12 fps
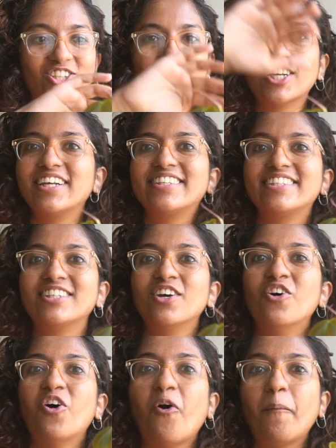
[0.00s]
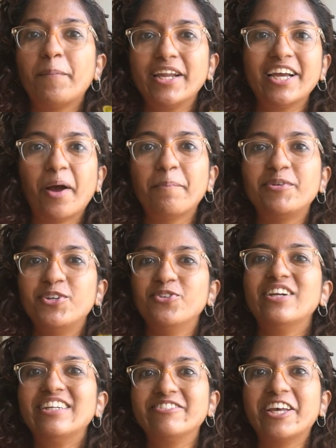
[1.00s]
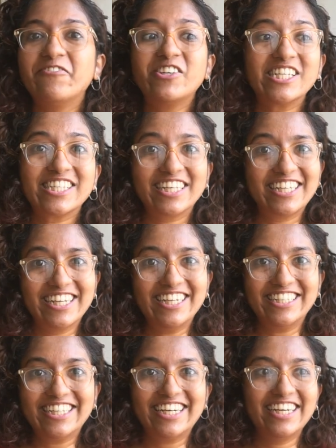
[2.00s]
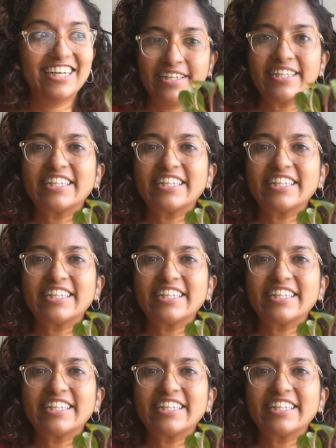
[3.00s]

It's just opening up new leaves every single day.